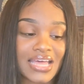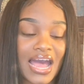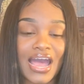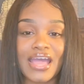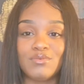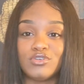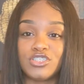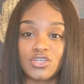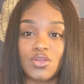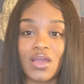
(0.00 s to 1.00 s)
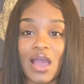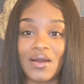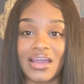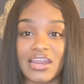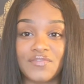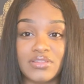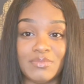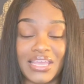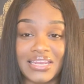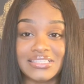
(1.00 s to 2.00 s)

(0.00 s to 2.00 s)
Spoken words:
I will show you how I got it from the beginning